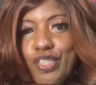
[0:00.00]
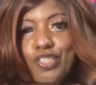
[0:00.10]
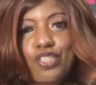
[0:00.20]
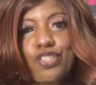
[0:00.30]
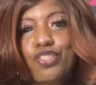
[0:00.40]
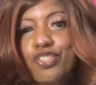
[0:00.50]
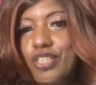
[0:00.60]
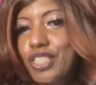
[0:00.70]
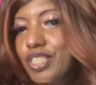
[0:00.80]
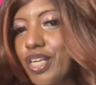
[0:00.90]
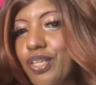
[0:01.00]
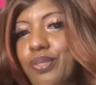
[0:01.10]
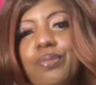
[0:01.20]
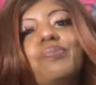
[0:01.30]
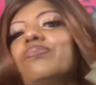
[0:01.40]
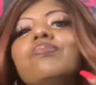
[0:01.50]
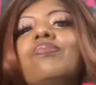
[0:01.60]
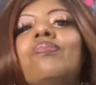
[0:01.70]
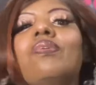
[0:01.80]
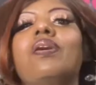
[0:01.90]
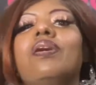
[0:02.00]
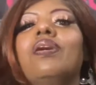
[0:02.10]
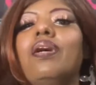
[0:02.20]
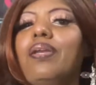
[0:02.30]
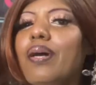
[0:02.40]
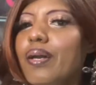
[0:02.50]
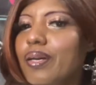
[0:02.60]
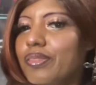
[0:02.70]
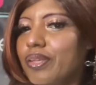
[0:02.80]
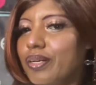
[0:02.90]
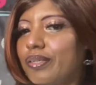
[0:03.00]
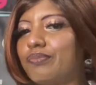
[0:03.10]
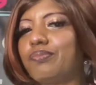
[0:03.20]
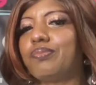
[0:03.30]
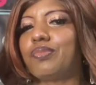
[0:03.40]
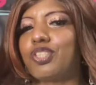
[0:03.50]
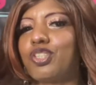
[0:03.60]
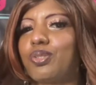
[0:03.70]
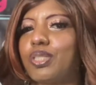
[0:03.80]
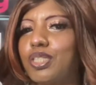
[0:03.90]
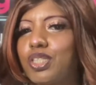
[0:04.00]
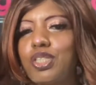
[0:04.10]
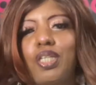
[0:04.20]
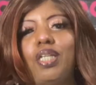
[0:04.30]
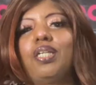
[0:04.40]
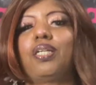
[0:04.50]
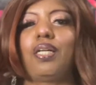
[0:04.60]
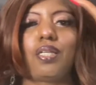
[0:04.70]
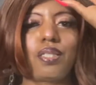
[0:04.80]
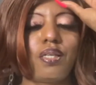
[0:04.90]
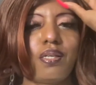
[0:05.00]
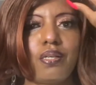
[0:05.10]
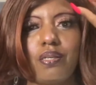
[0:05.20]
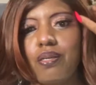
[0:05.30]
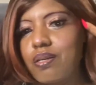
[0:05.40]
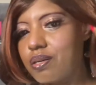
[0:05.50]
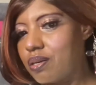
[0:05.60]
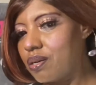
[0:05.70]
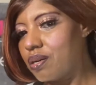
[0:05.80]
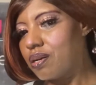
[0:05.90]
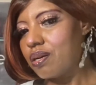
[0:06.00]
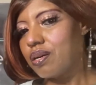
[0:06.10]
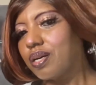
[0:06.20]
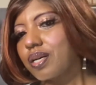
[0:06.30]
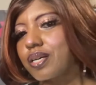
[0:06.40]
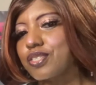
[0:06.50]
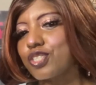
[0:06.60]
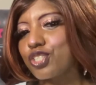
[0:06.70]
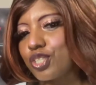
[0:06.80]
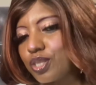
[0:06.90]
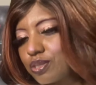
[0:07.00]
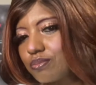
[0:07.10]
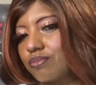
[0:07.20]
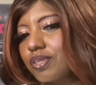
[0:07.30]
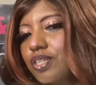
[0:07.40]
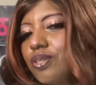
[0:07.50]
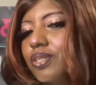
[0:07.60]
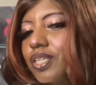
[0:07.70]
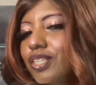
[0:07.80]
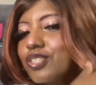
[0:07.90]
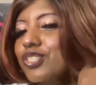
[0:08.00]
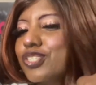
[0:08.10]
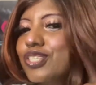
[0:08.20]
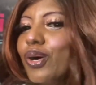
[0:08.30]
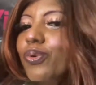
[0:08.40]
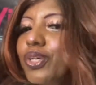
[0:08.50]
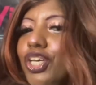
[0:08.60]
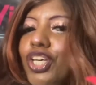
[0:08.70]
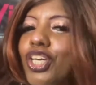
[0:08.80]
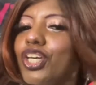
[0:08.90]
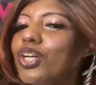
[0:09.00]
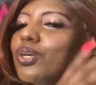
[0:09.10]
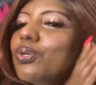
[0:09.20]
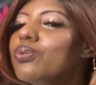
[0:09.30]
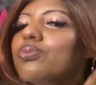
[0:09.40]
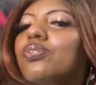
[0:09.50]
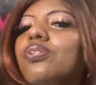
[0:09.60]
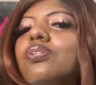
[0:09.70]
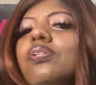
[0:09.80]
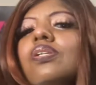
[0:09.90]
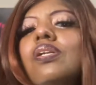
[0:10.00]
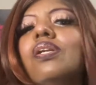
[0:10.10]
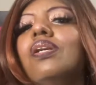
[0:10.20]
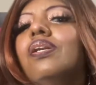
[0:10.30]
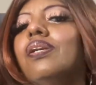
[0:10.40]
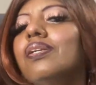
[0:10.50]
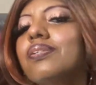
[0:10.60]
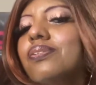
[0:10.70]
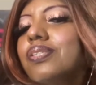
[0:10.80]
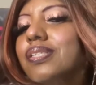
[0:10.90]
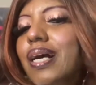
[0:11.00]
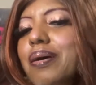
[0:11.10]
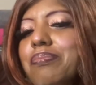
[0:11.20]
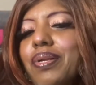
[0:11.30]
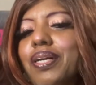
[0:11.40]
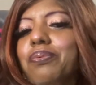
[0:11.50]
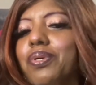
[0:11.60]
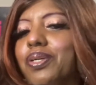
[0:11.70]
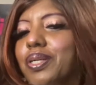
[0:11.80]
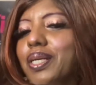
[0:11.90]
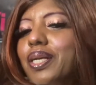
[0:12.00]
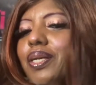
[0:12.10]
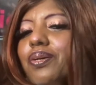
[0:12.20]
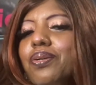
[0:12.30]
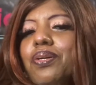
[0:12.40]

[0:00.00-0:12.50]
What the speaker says: she's a straight shedder. And I hate that this unit is shedding like that, because the unit is so cute. You just gotta play with her to get her